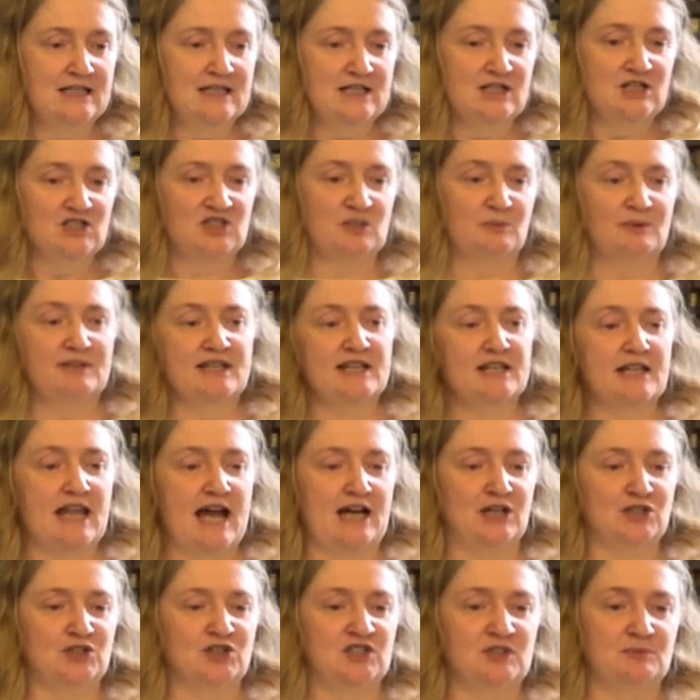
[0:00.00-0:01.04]
So one of the
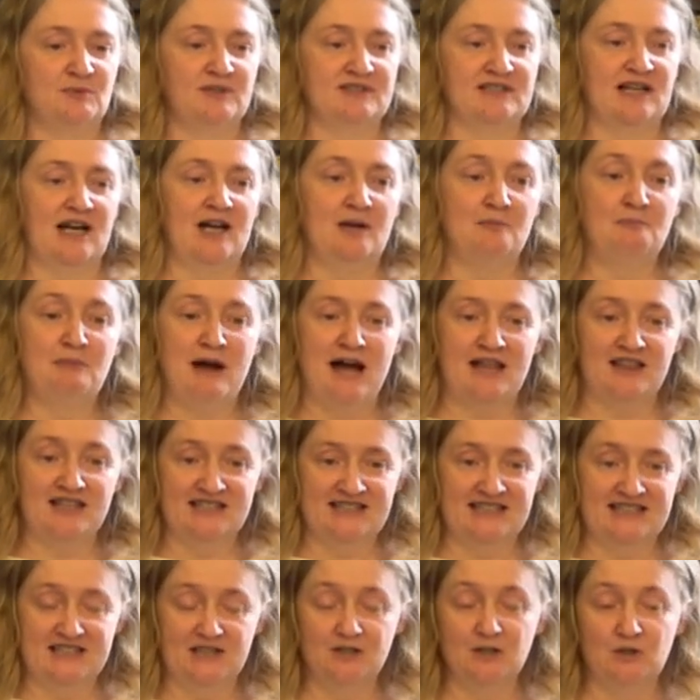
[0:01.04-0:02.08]
largest was a
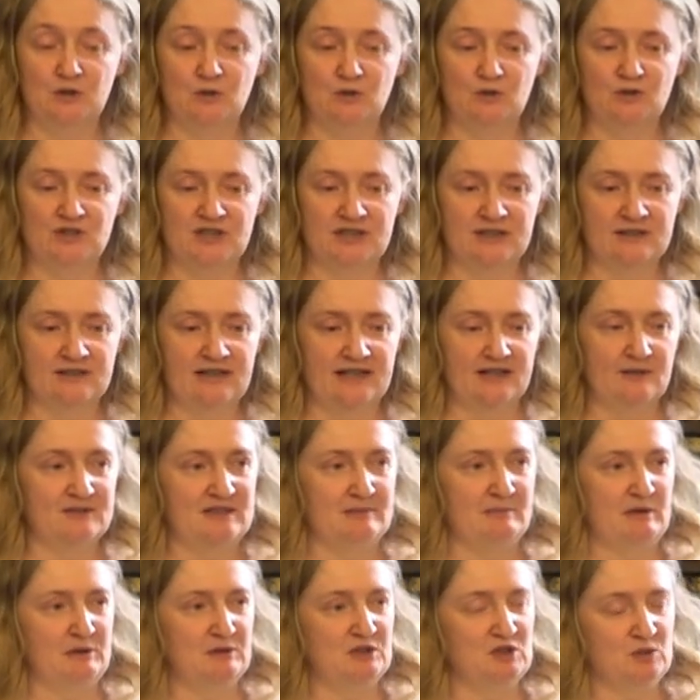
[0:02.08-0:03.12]
palisade enclosure, and it was
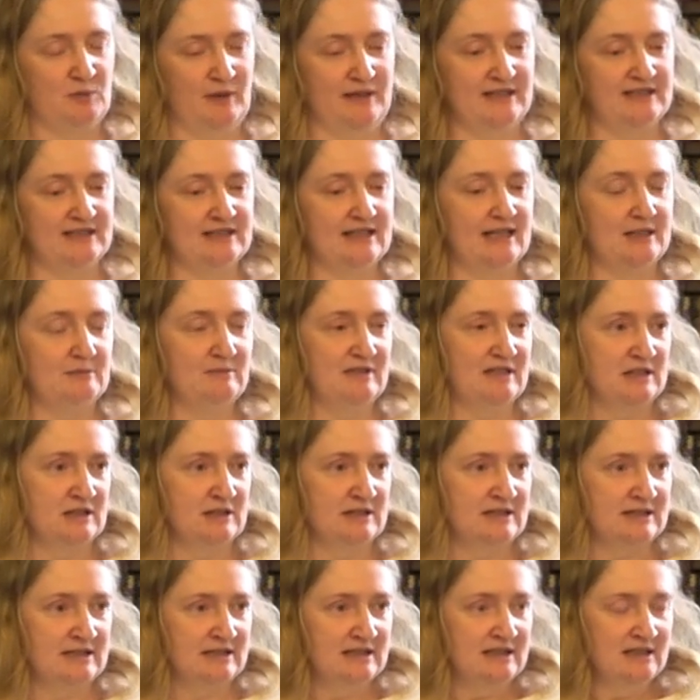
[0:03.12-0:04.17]
about 29
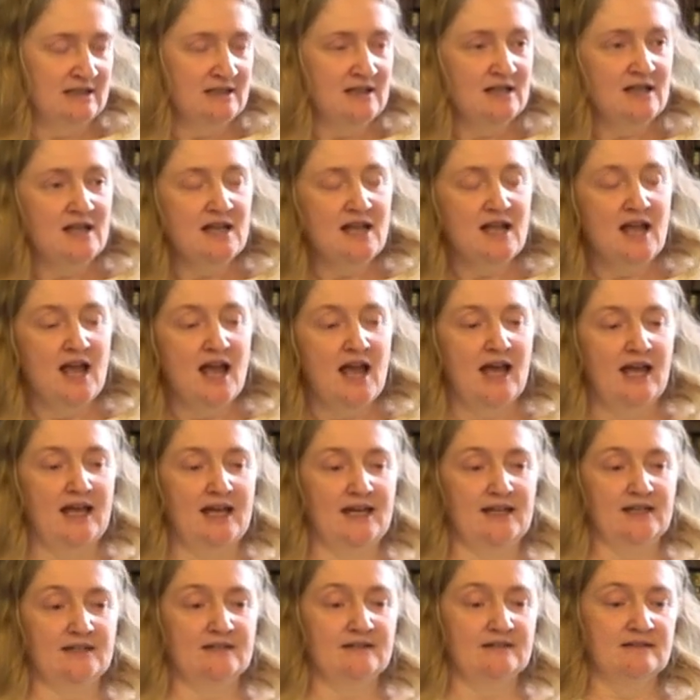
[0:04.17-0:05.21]
metres
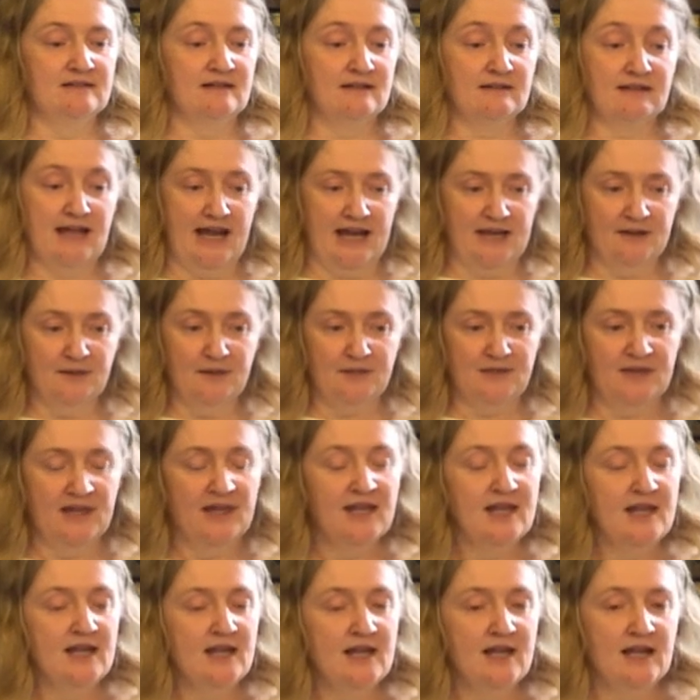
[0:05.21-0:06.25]
in length
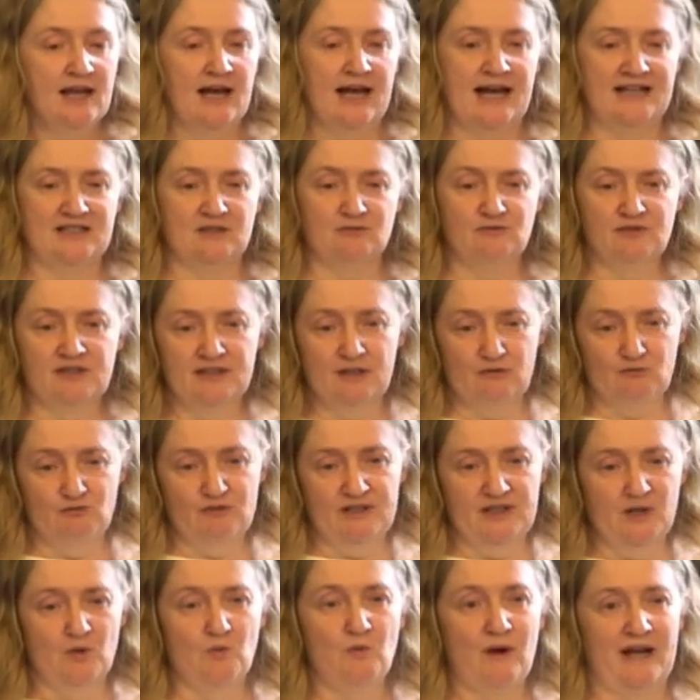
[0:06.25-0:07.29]
it had a really,
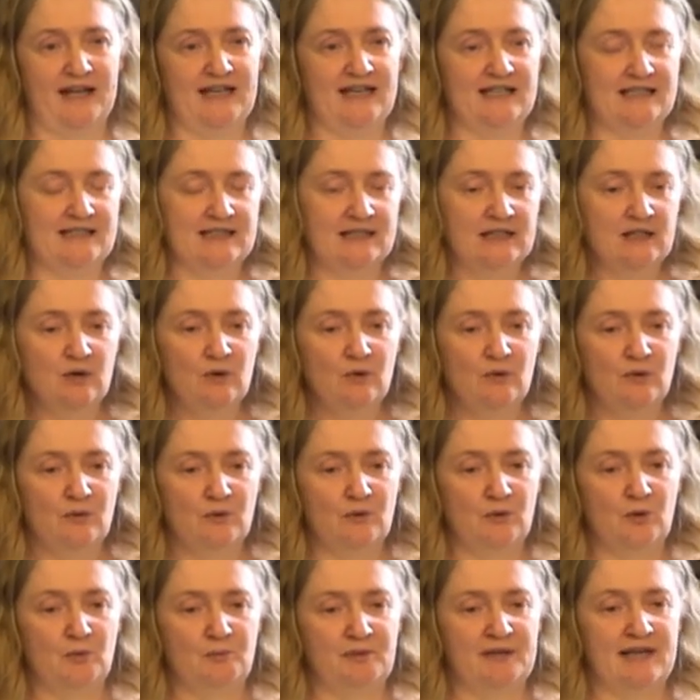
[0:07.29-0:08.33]
really wide
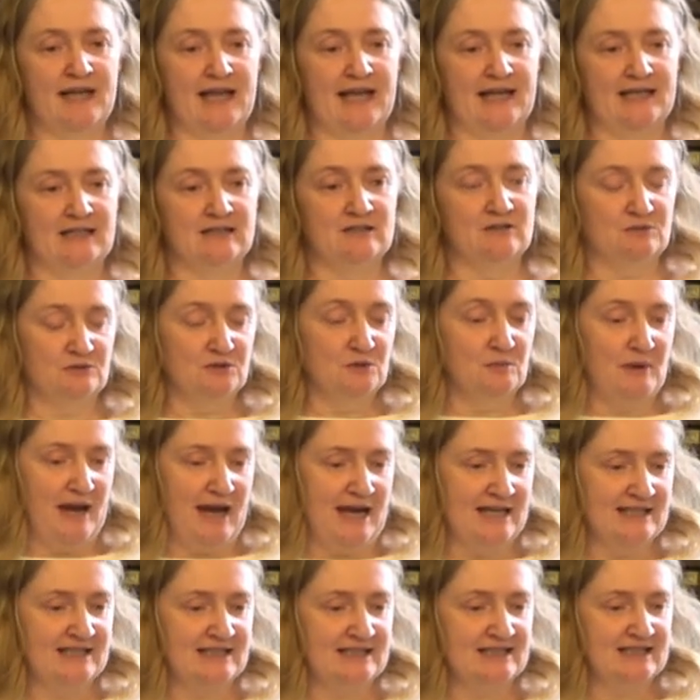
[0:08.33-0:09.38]
open end to the
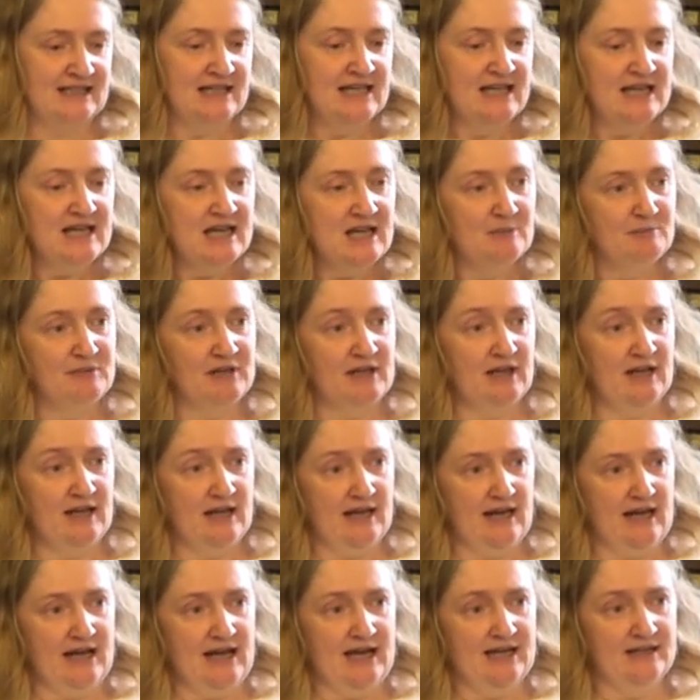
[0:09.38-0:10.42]
west, but it,
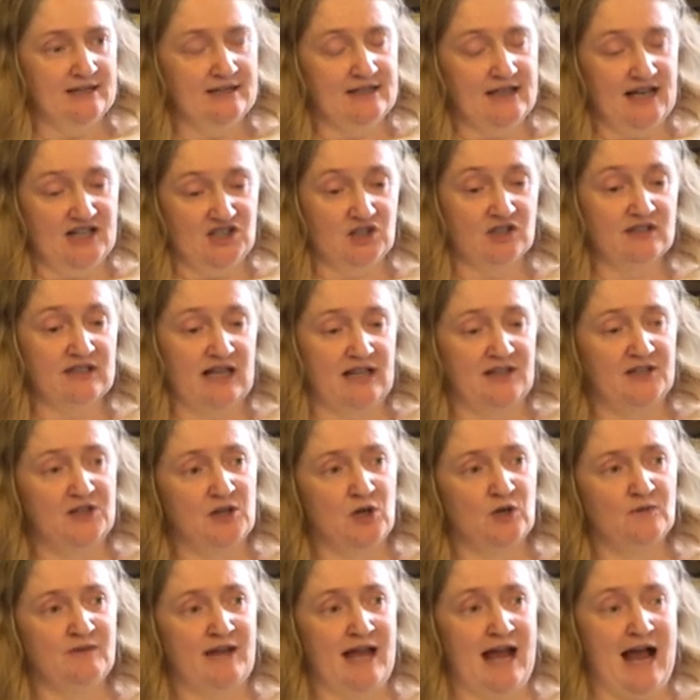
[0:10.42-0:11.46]
in the actual gully
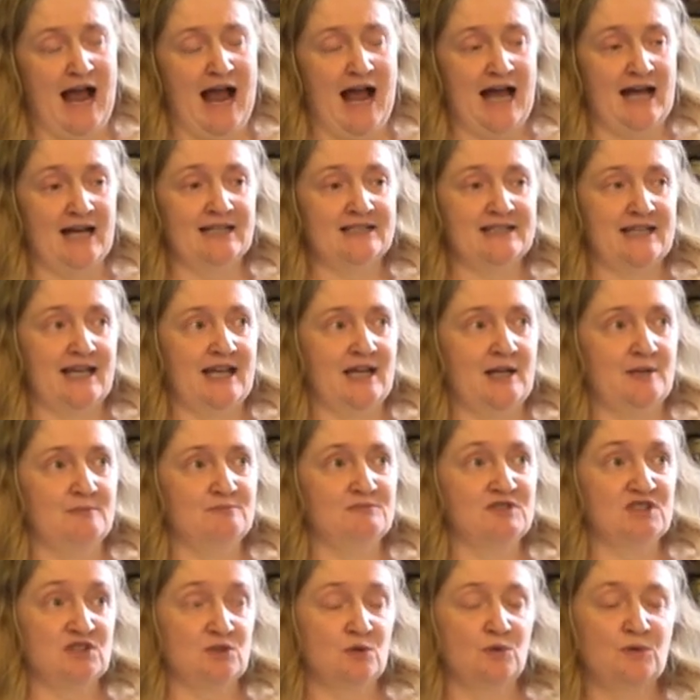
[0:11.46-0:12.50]
of it, it had um,
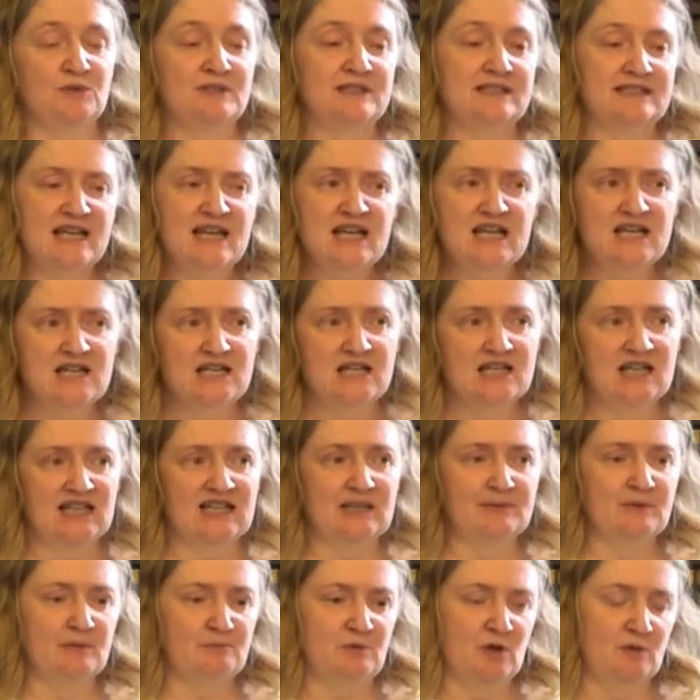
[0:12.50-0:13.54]
stones, and
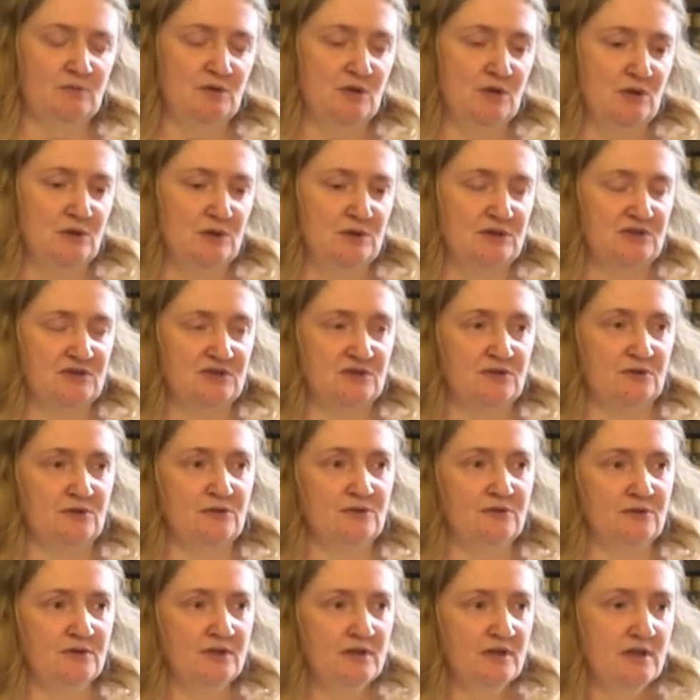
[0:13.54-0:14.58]
they were probably used to